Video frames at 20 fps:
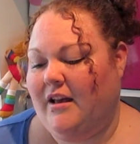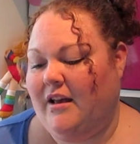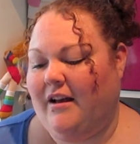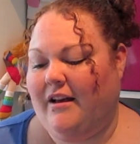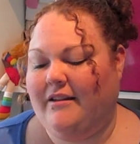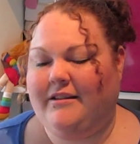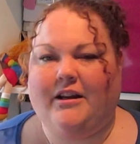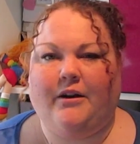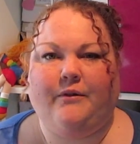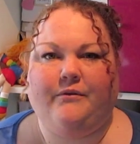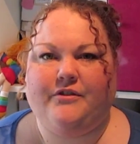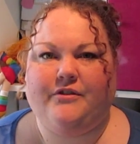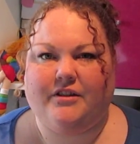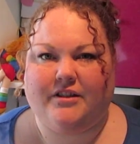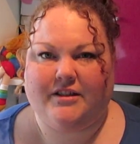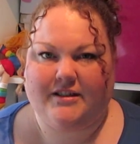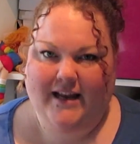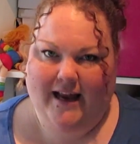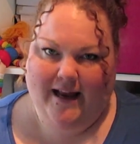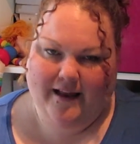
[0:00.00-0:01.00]
I don't
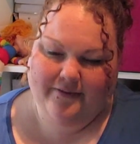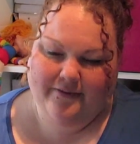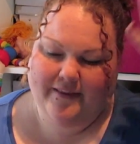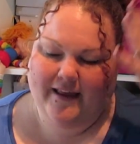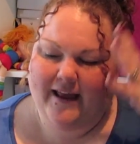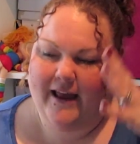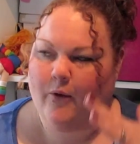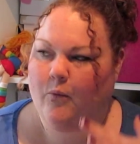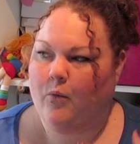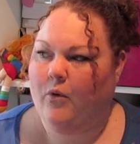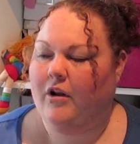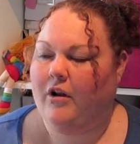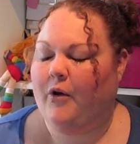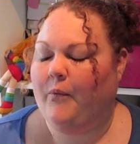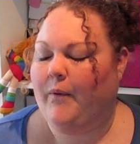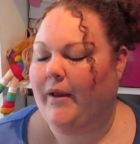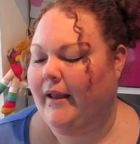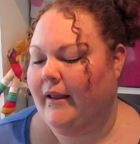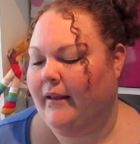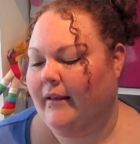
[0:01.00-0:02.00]
just stand there
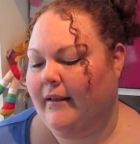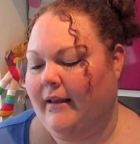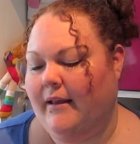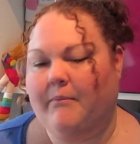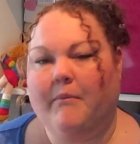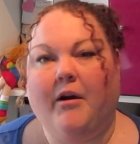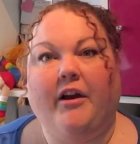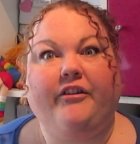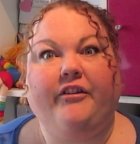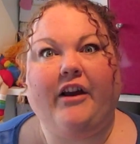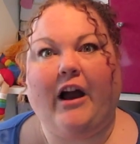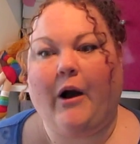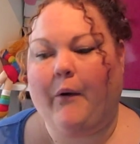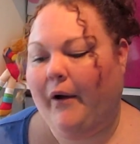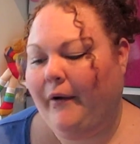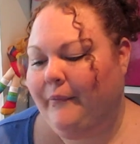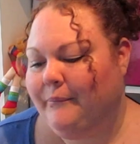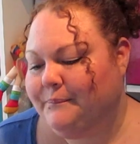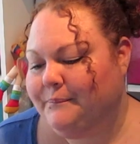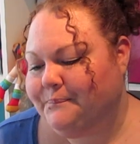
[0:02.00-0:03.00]
wallowing in my
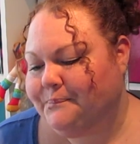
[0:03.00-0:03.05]
shower.